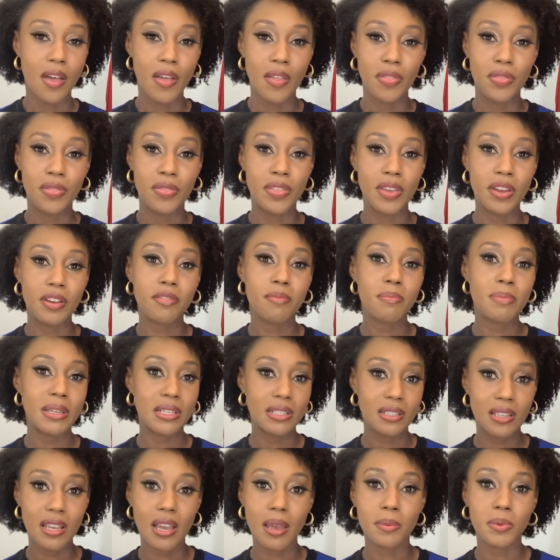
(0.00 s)
There have
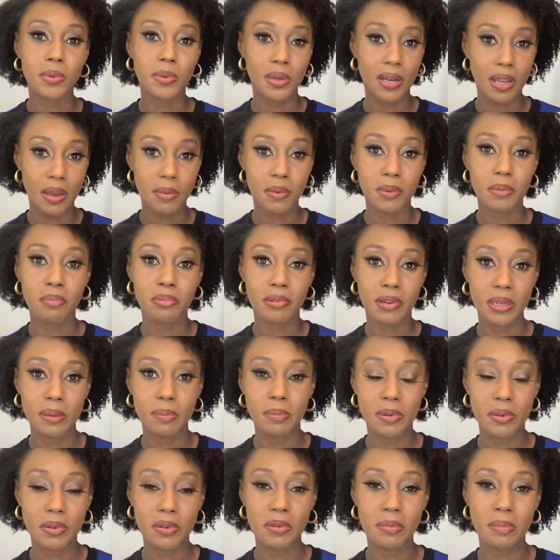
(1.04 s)
been times when I would
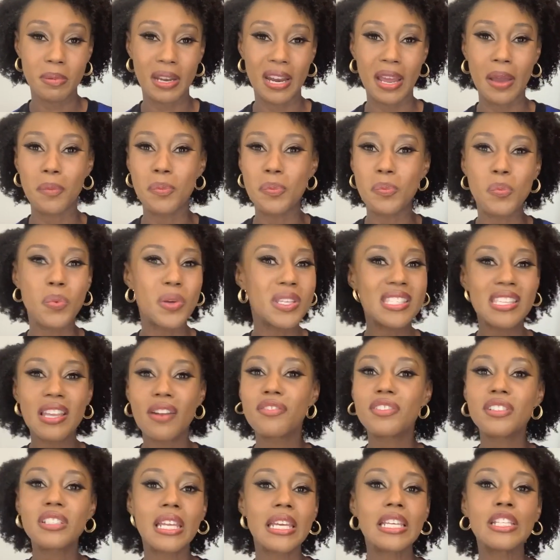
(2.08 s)
pre-poo, but I was
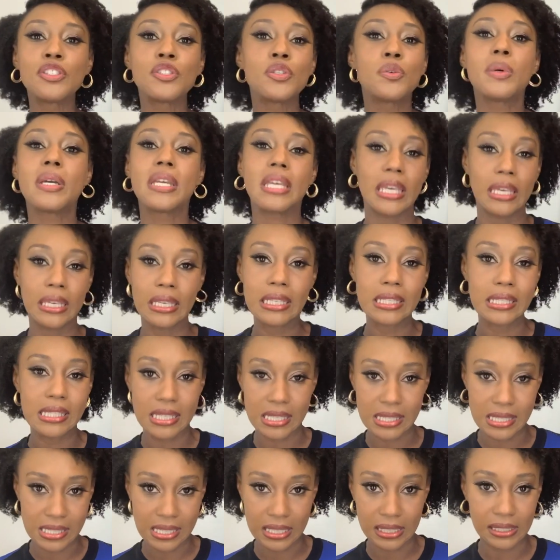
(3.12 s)
never like doing it
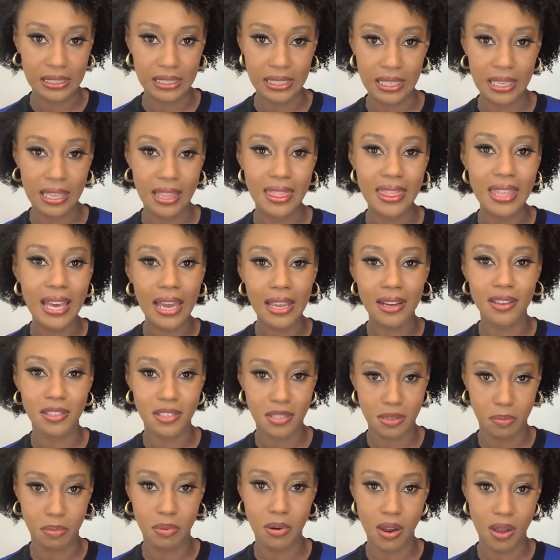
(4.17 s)
consistently. That is
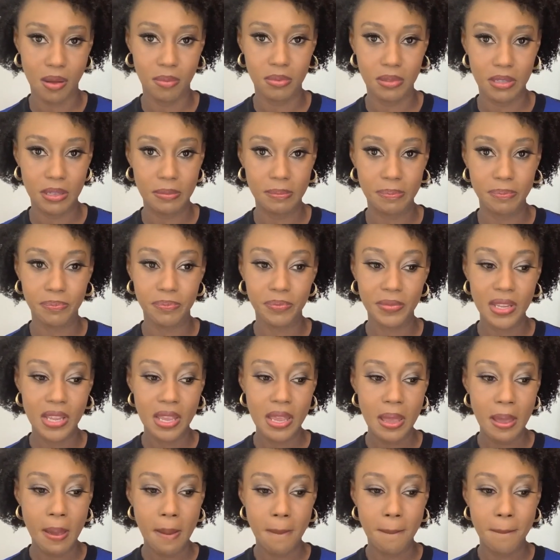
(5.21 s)
the problem.
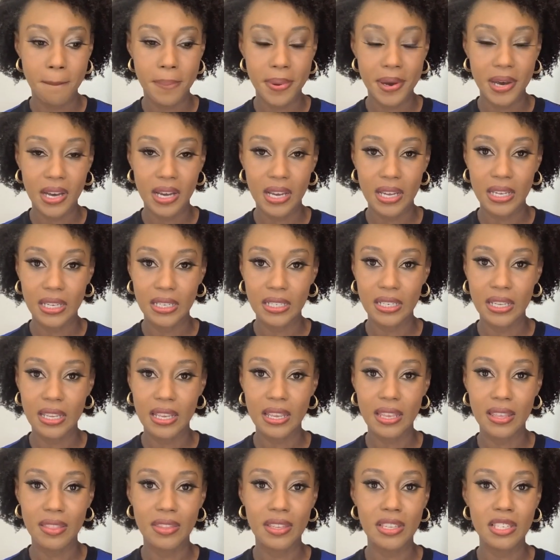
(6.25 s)
But
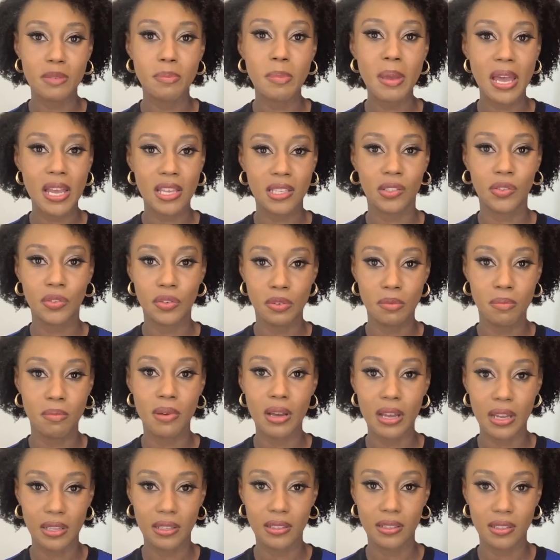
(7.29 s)
in these past few
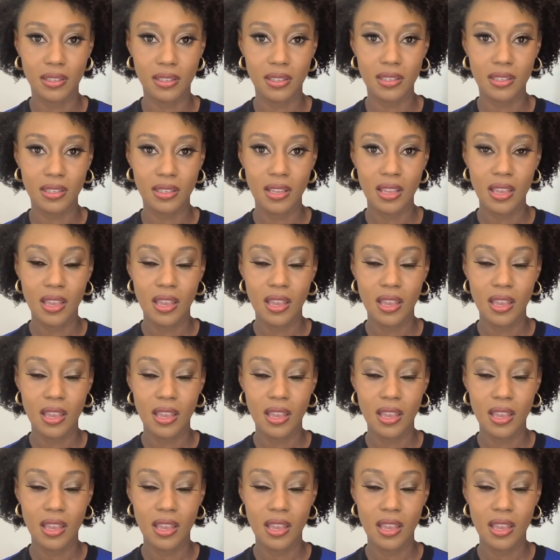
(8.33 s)
months,